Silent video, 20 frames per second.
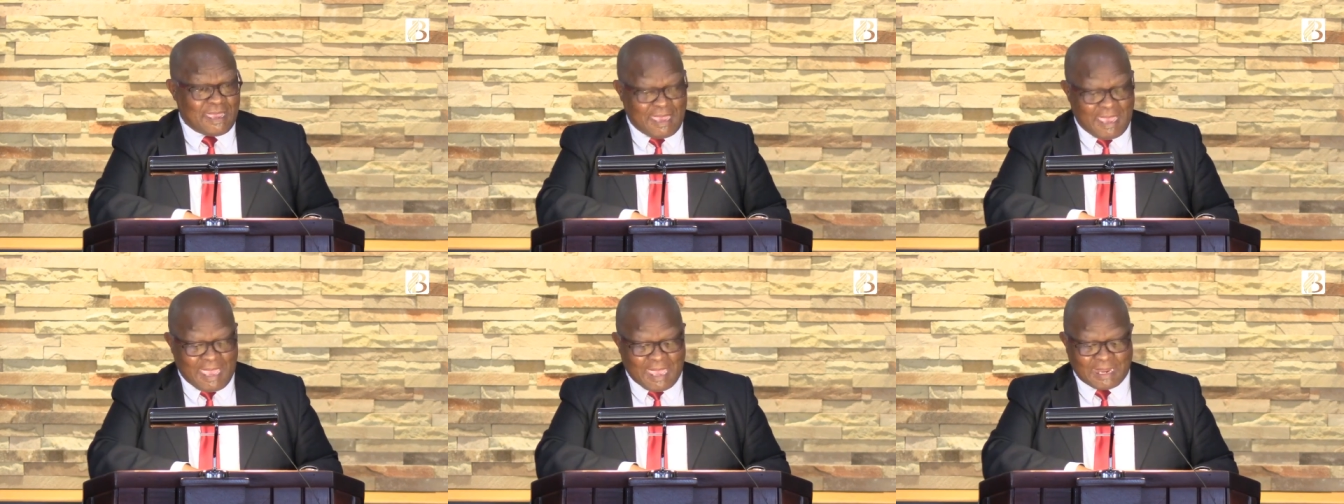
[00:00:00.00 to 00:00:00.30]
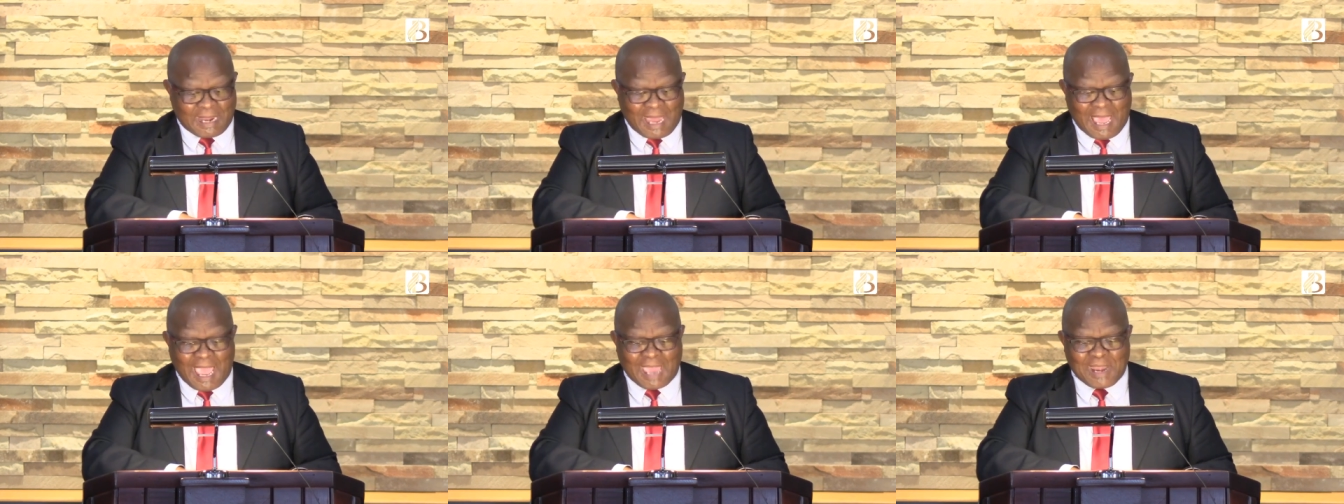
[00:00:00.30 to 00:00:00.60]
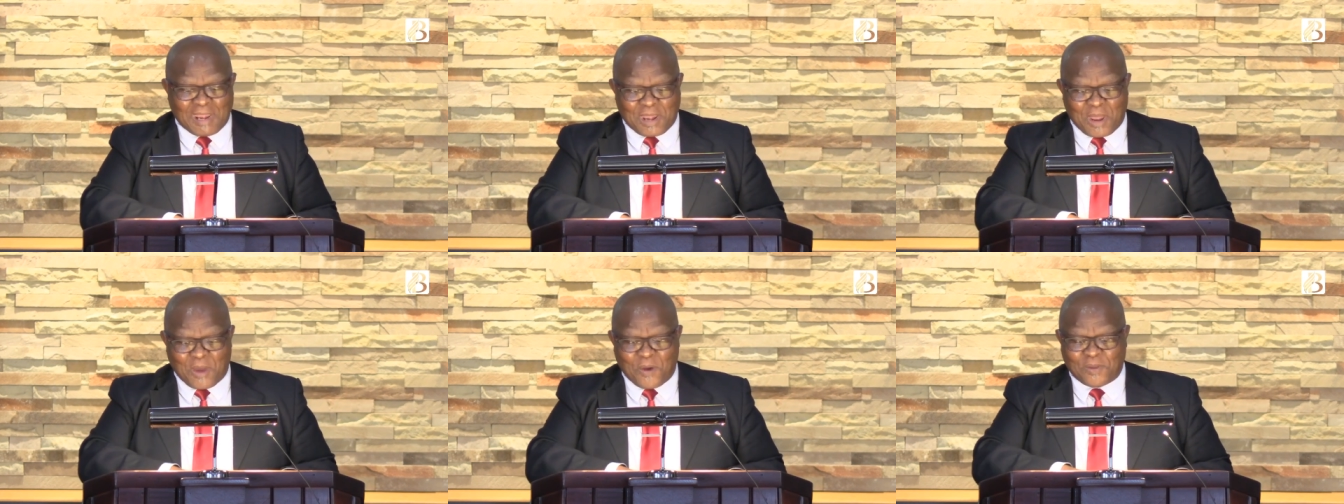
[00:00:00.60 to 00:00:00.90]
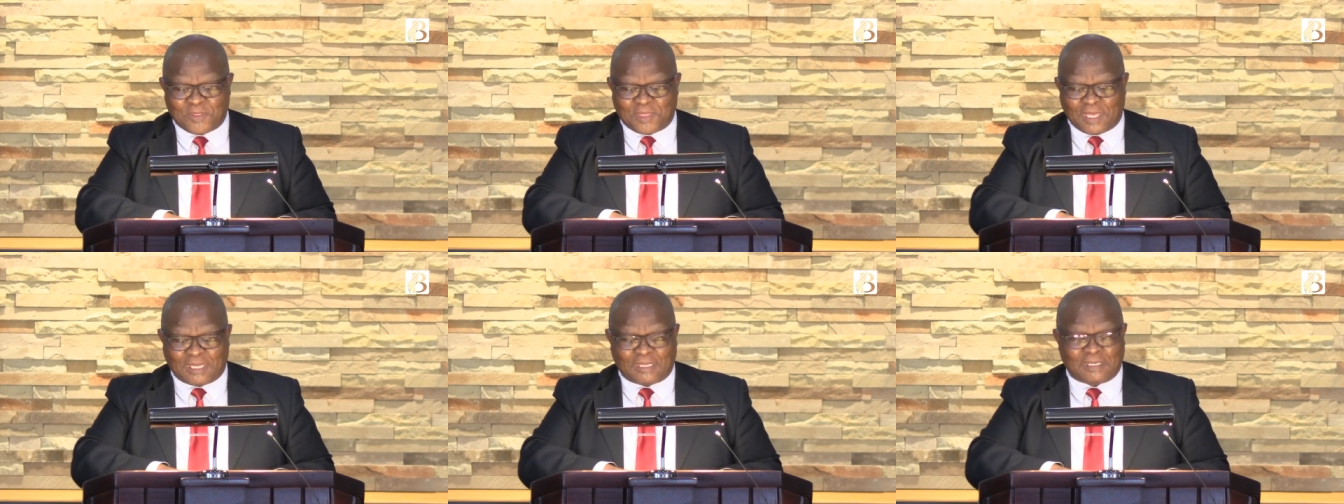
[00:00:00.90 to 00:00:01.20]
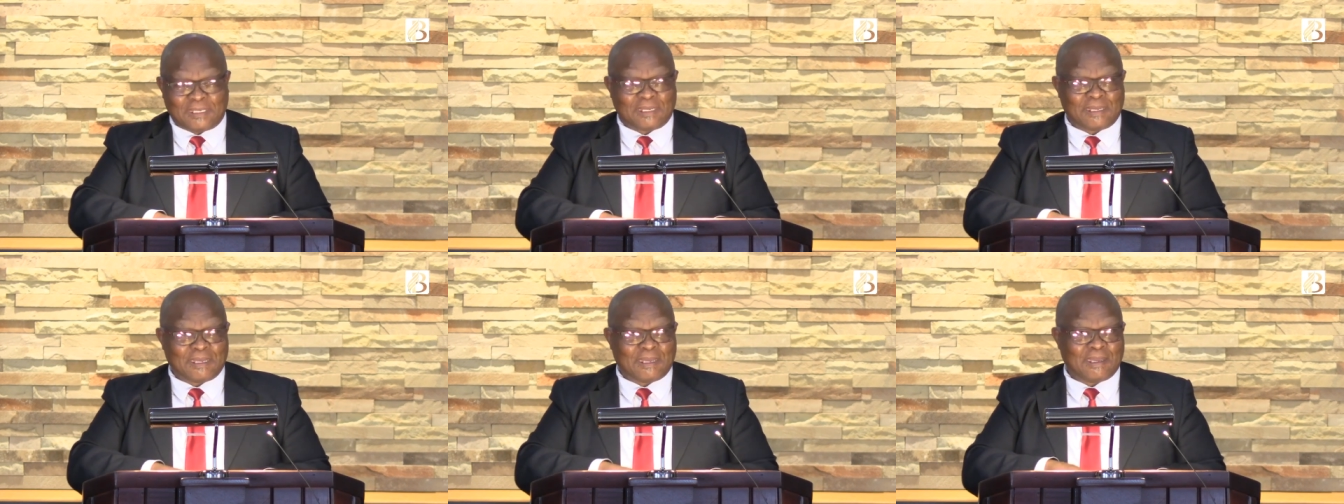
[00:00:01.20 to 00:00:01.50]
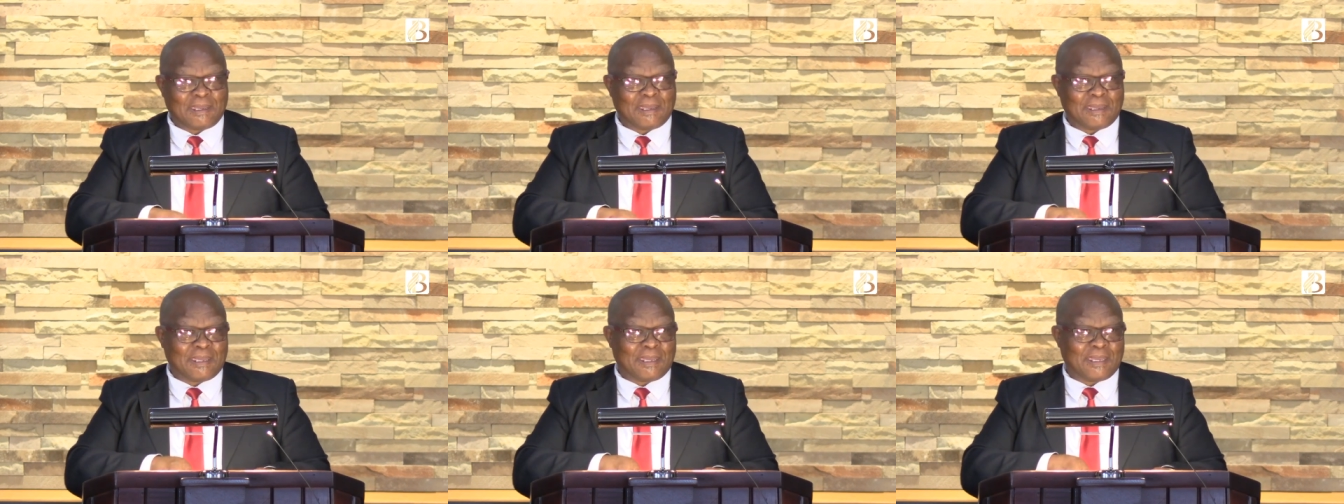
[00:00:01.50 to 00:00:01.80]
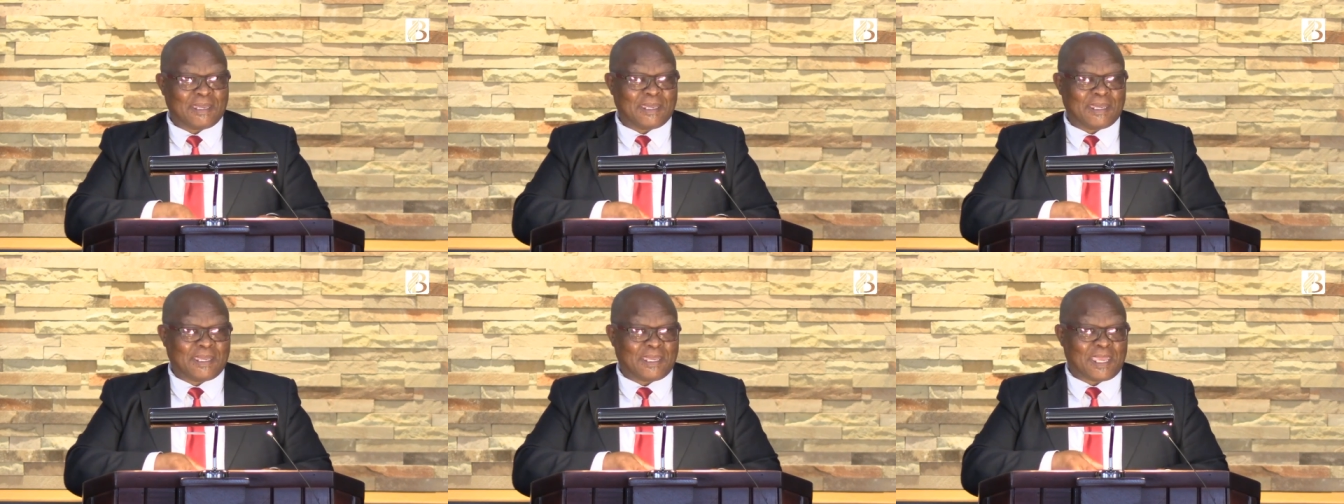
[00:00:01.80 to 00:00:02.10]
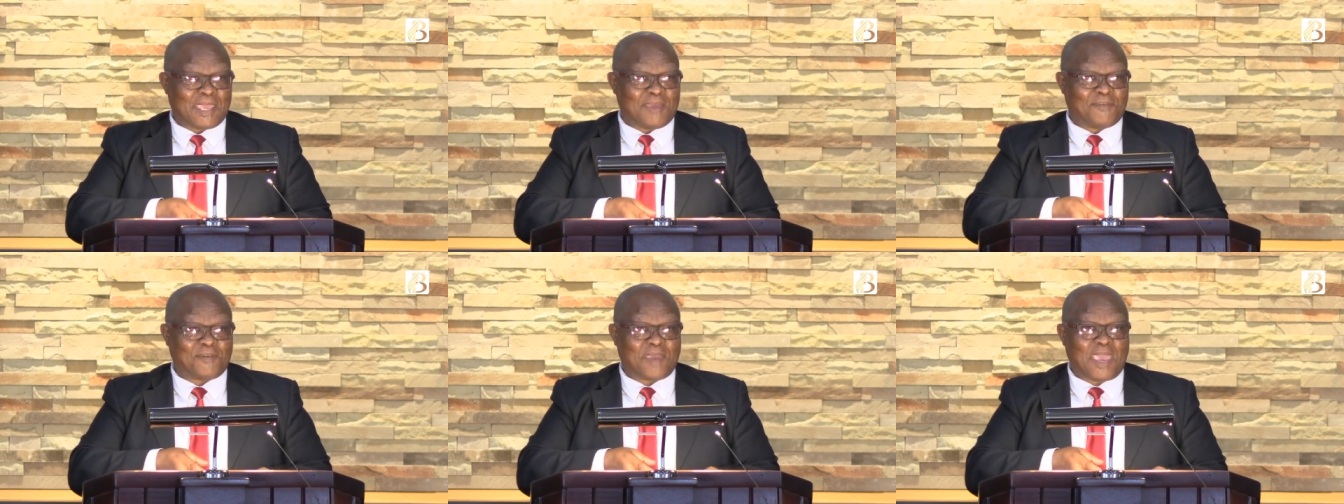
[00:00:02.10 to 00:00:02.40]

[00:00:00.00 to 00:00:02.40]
And I know that if